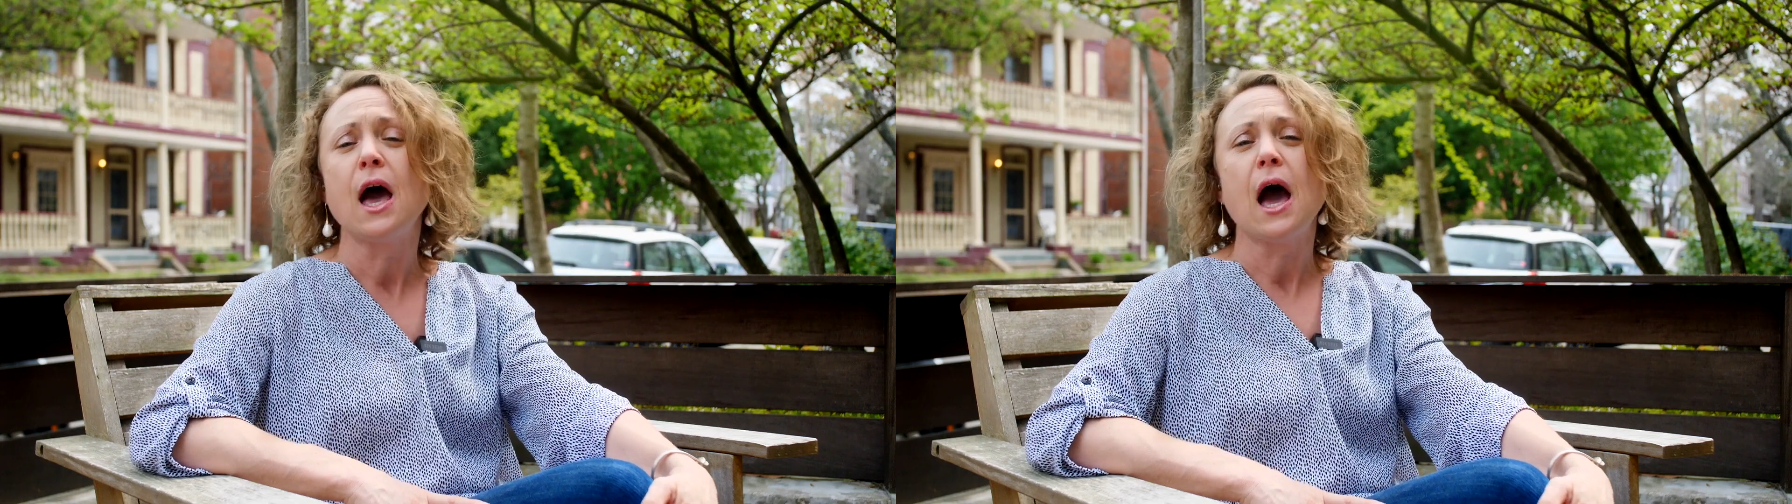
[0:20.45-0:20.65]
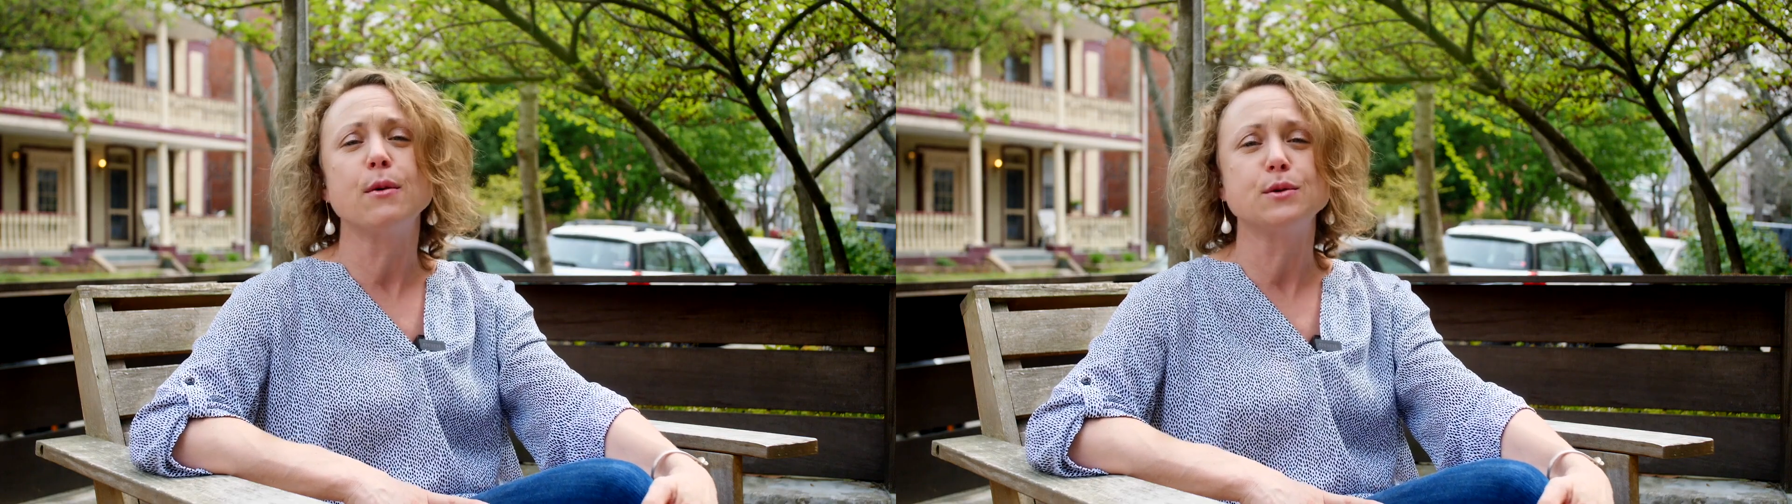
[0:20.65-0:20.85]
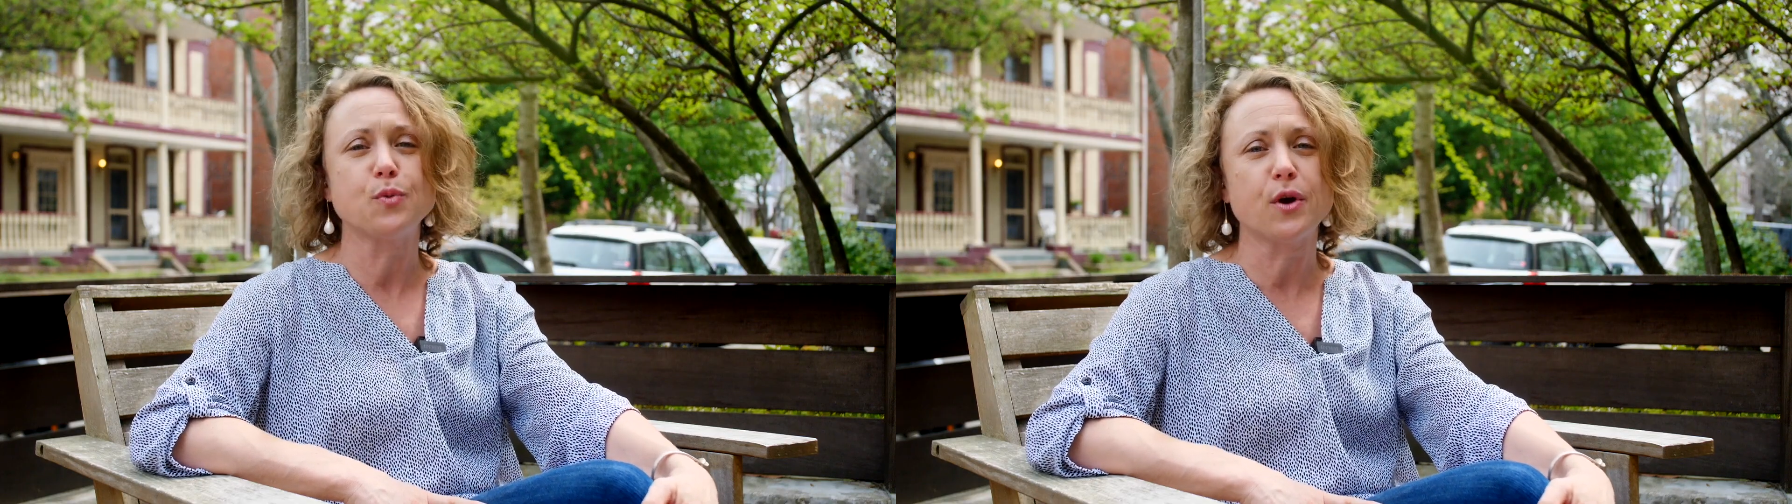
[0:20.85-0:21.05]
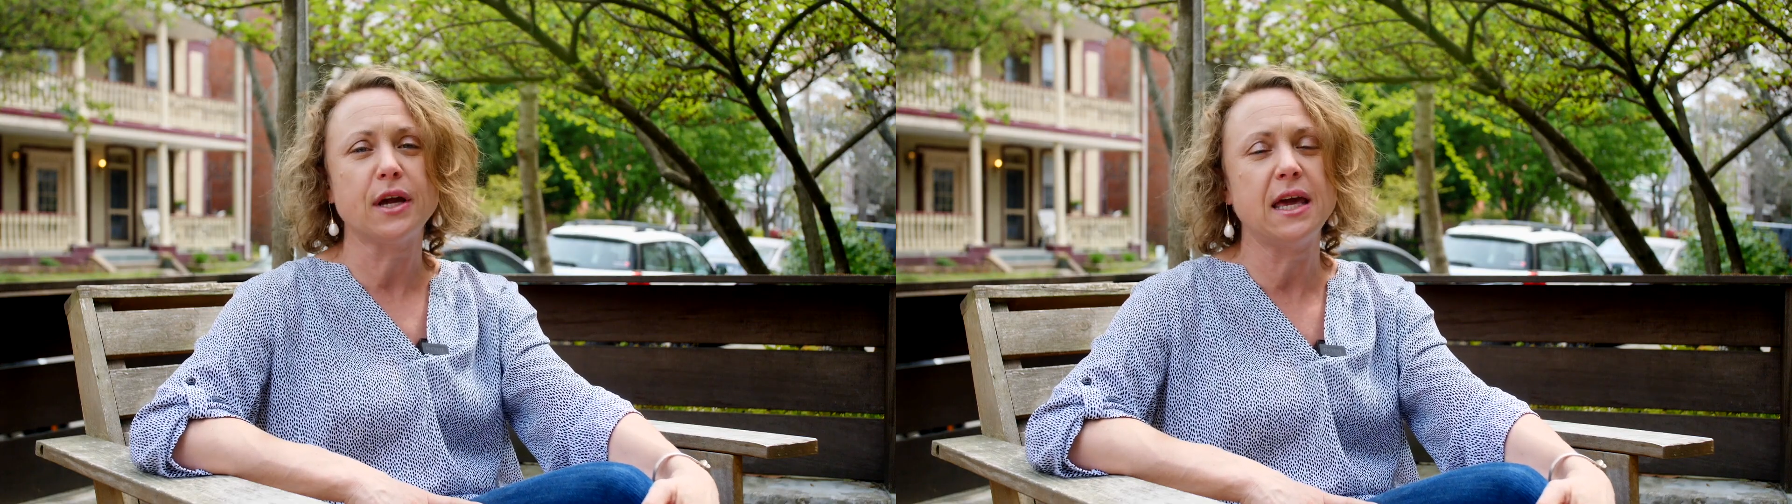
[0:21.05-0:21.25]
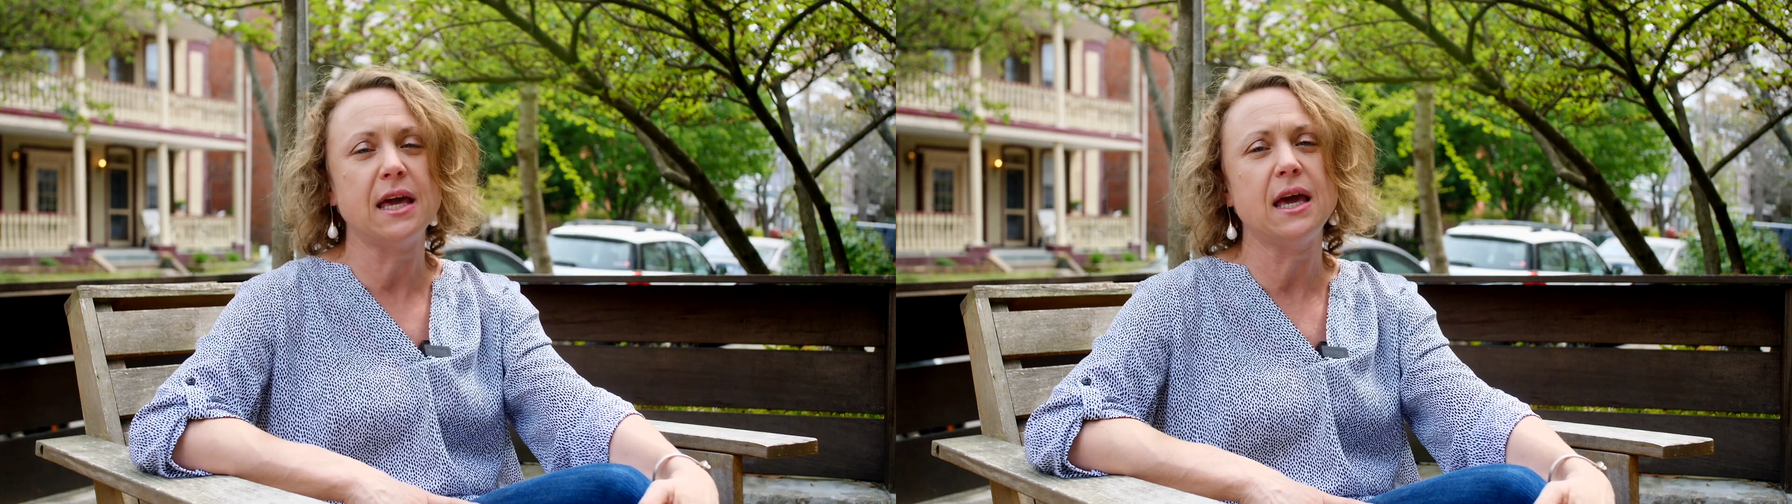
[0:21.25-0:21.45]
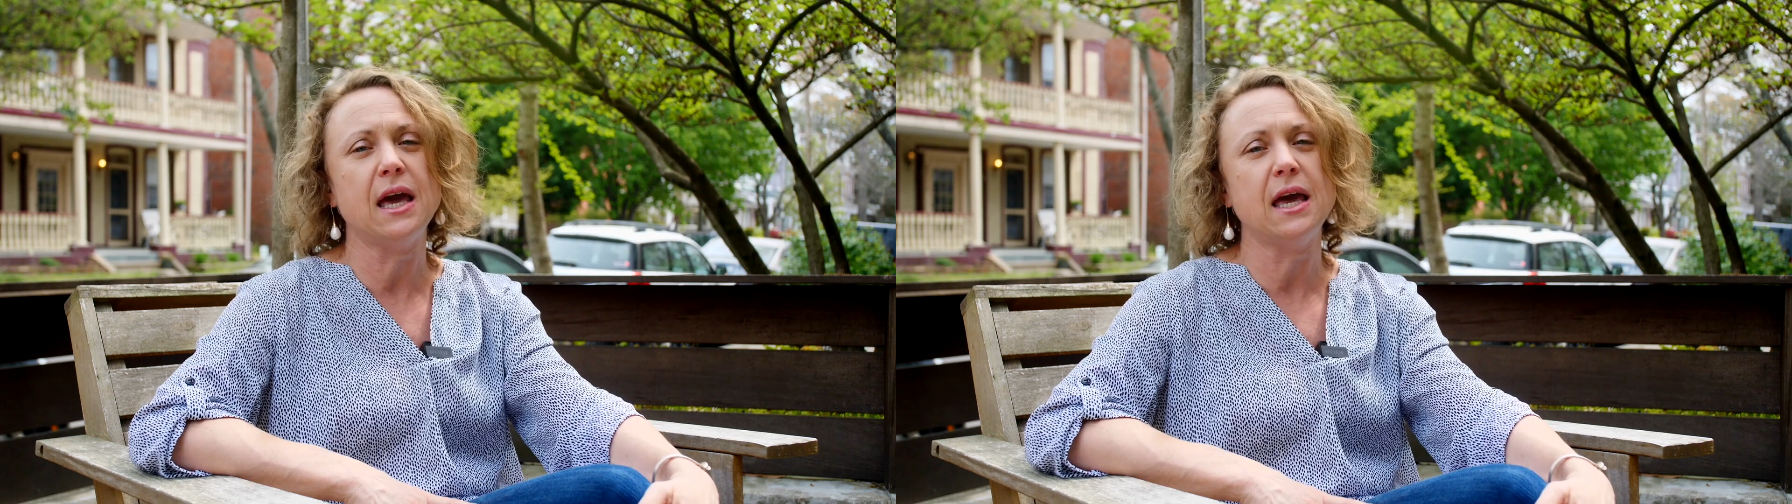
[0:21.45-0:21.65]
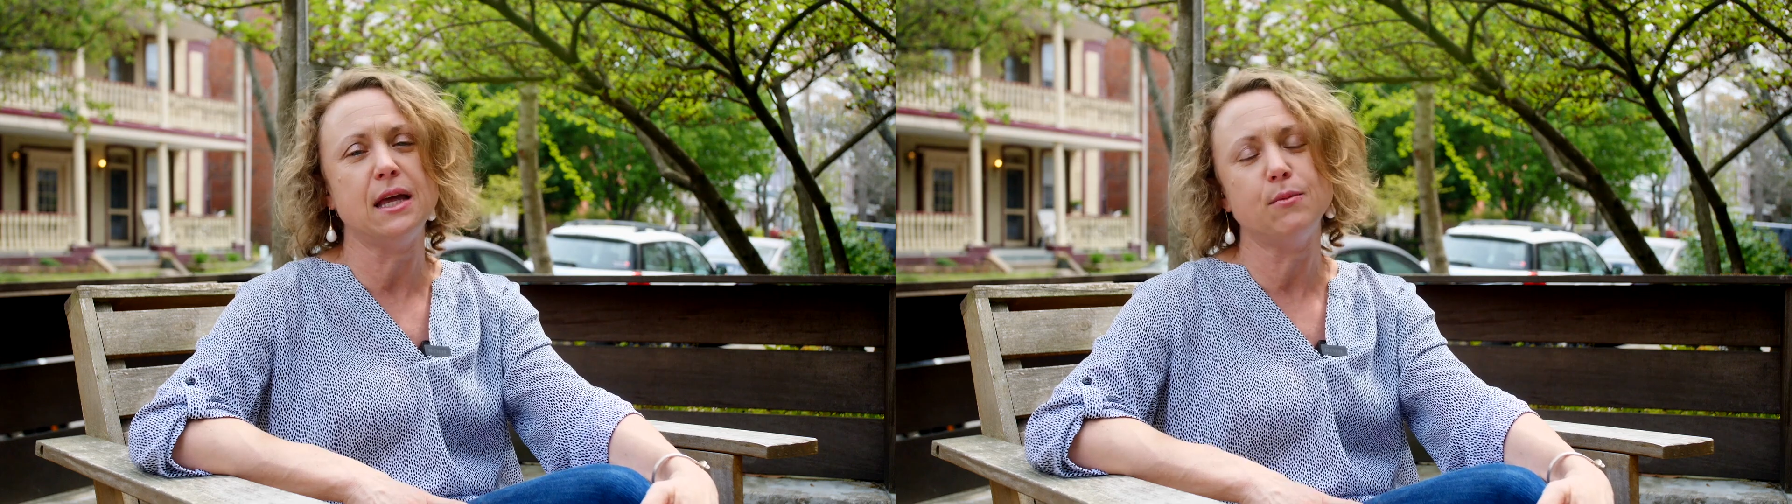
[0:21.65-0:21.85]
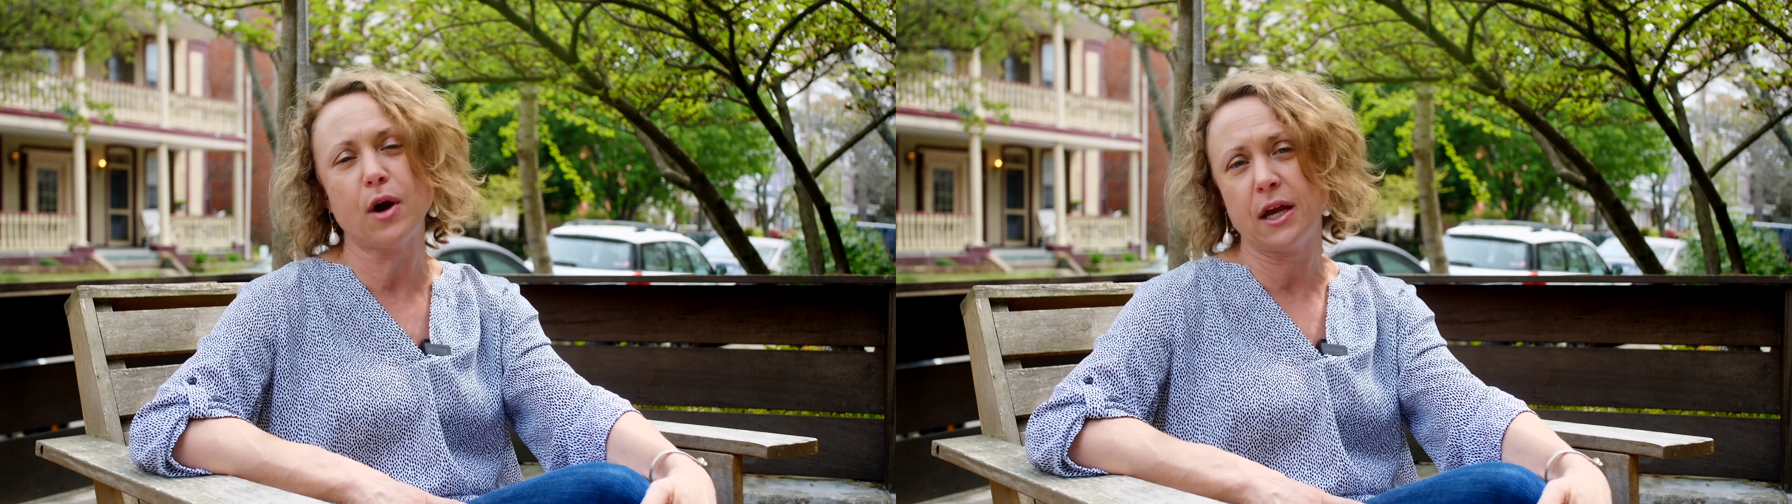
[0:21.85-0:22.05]
I was working
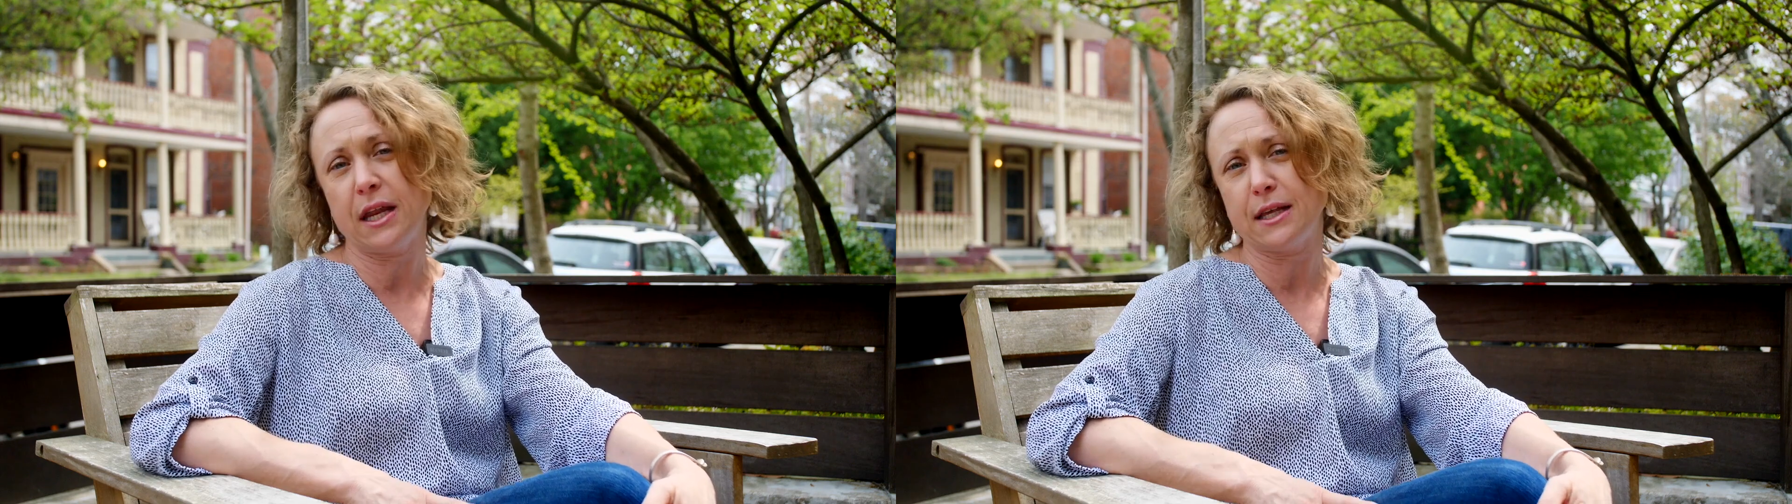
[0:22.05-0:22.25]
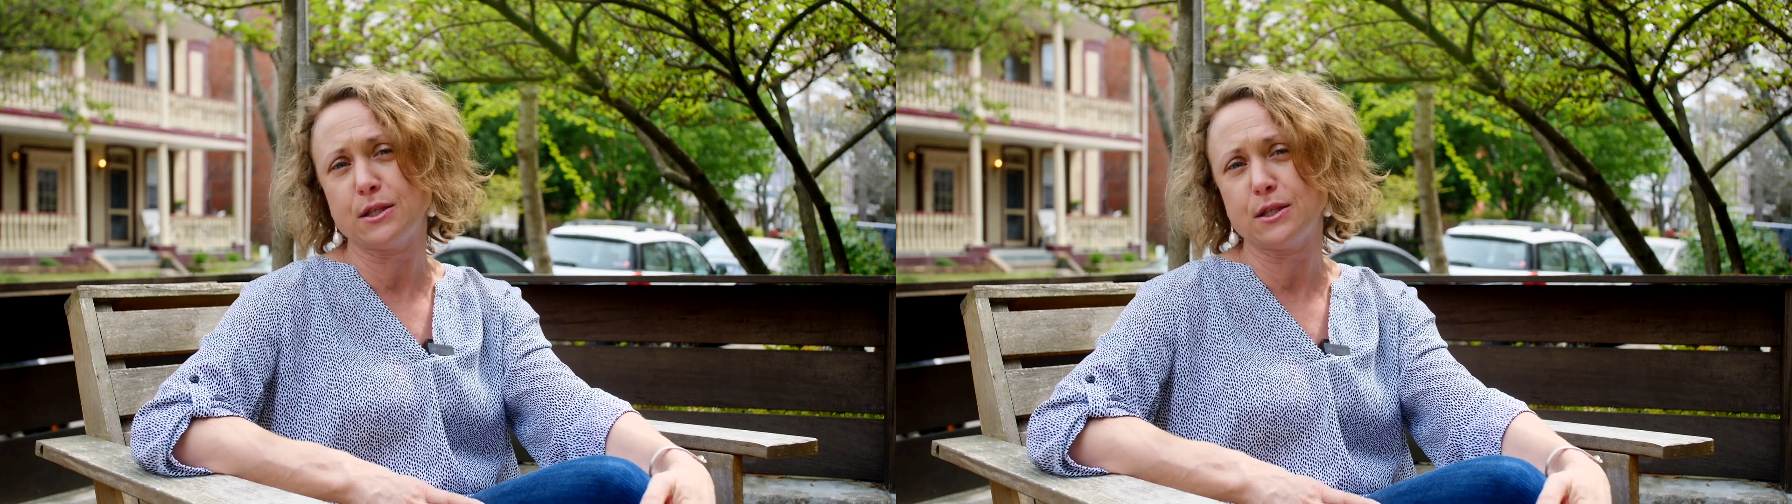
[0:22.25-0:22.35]
in marketing